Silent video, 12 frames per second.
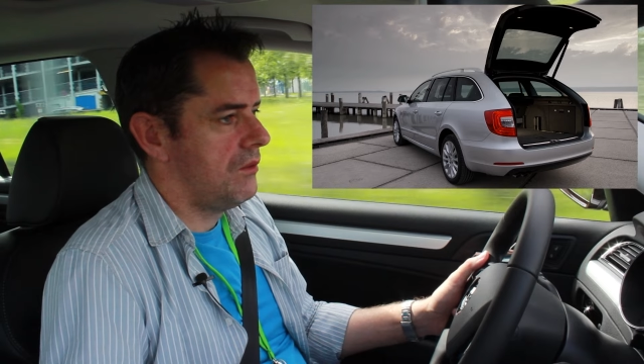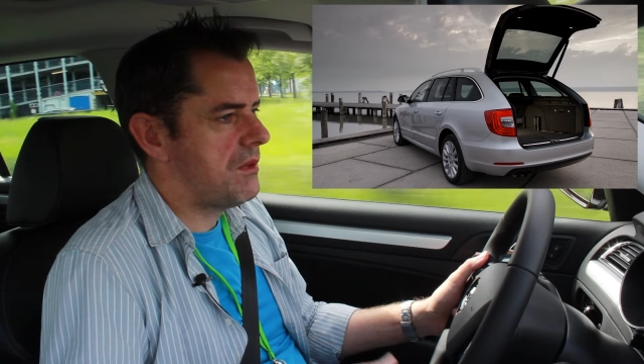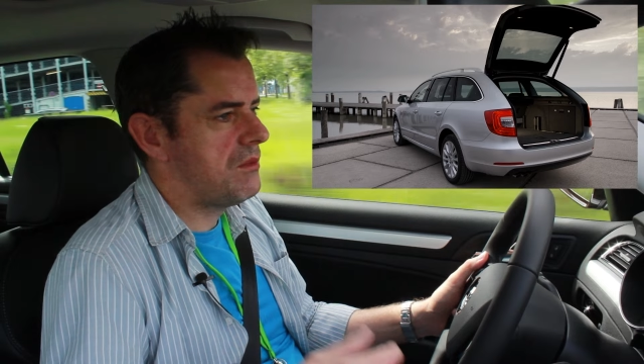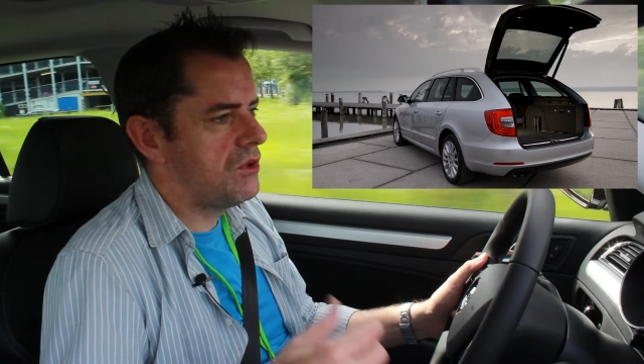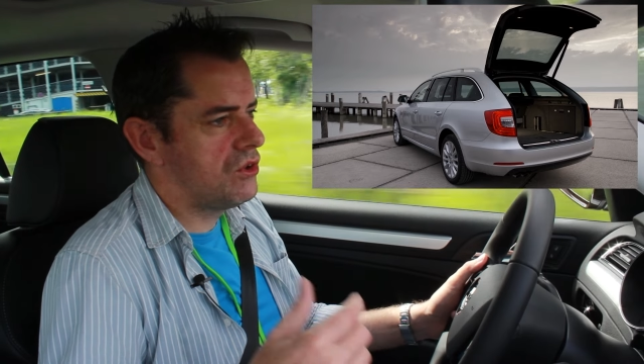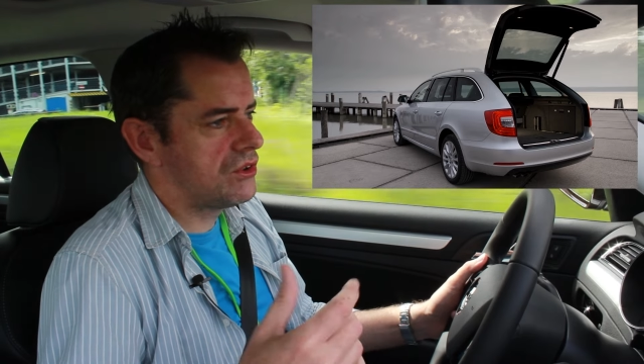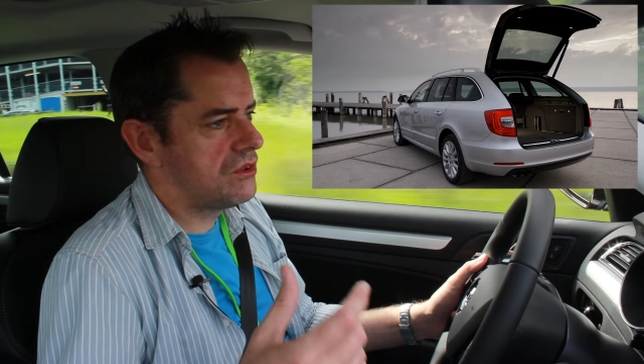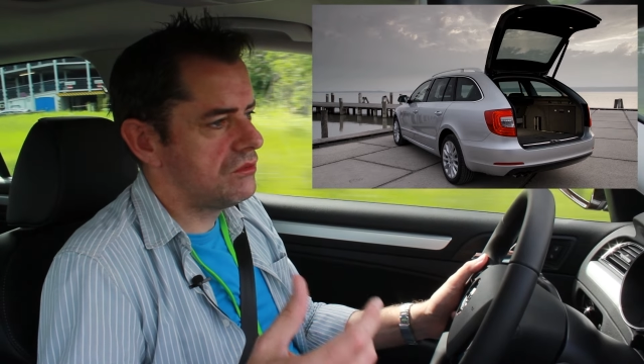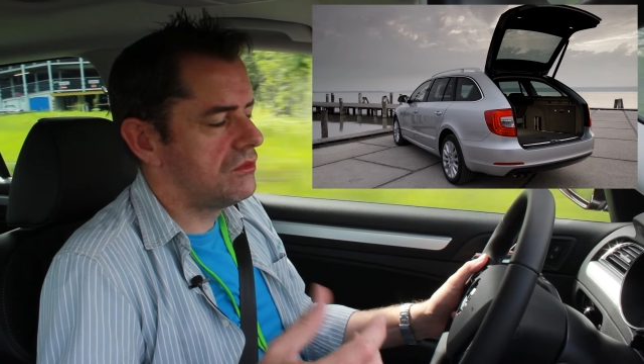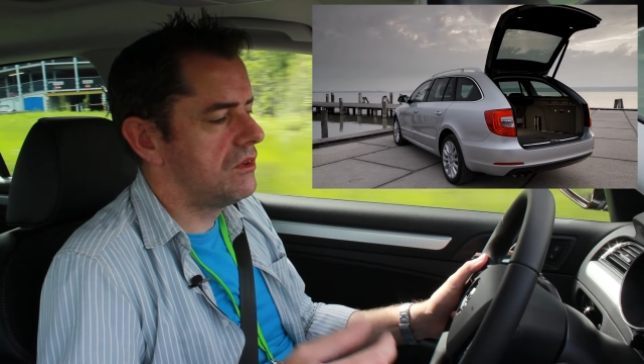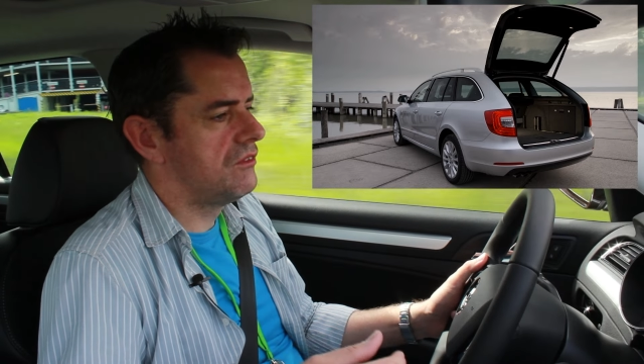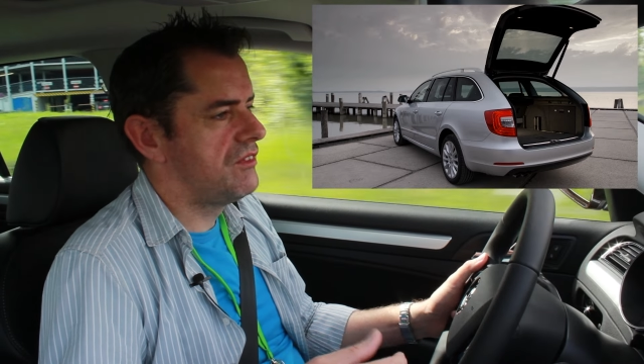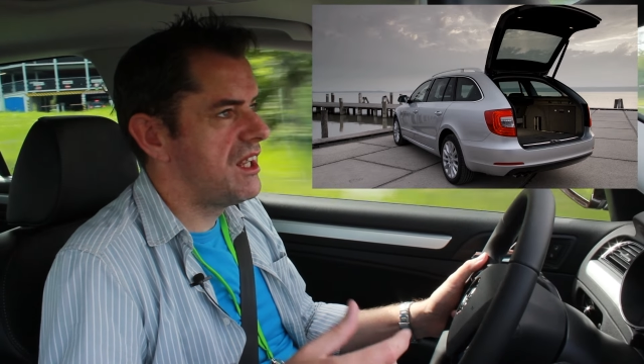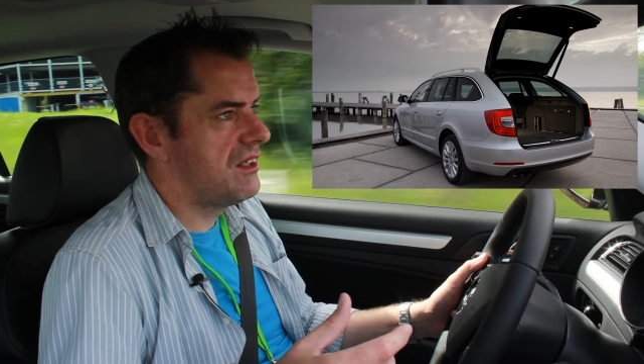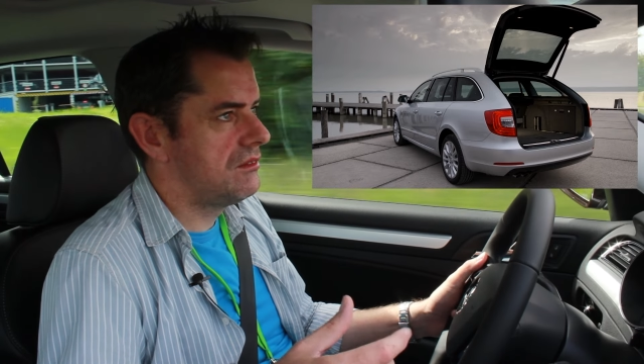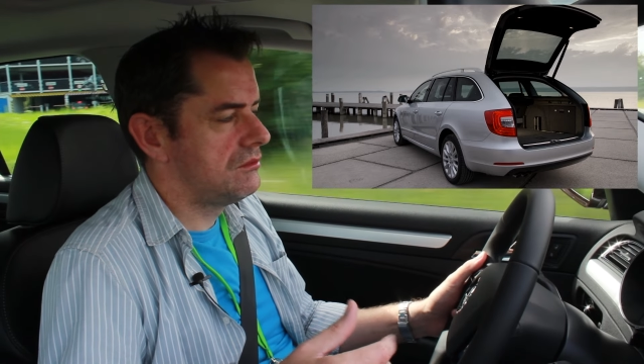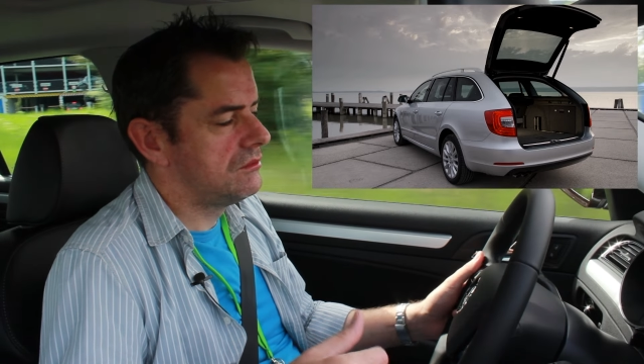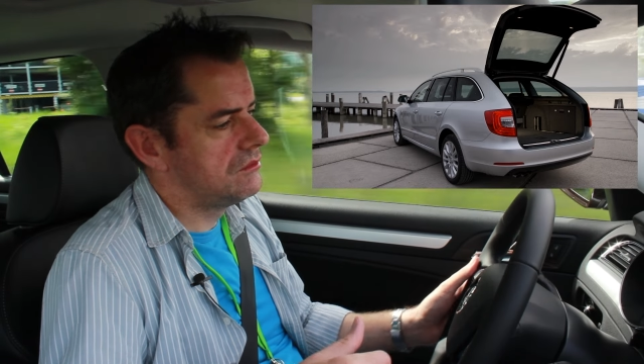Maybe go to, no,
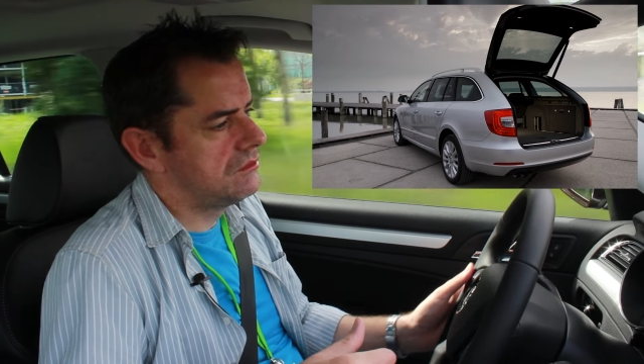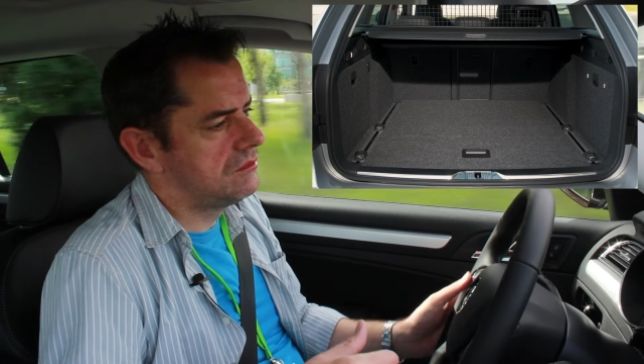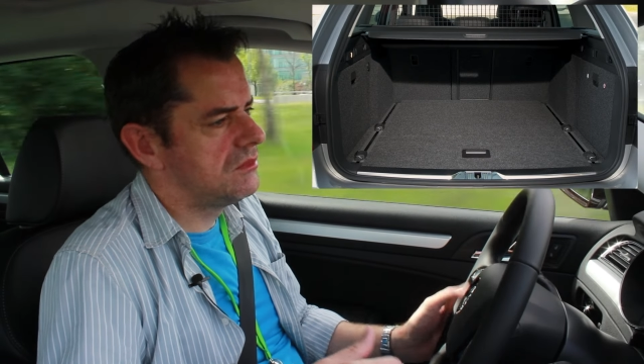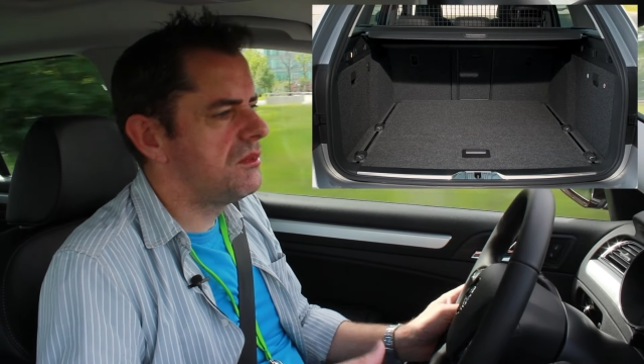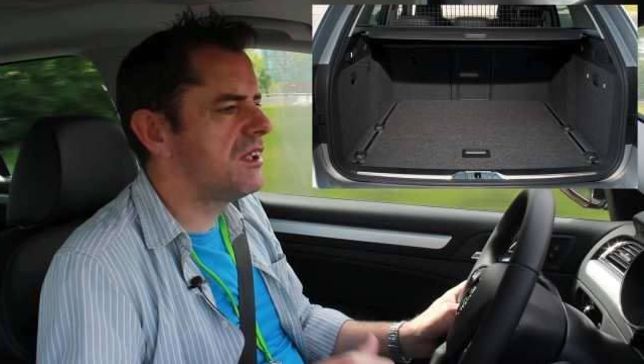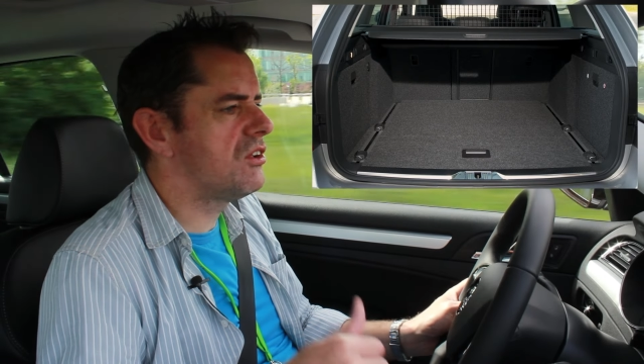we might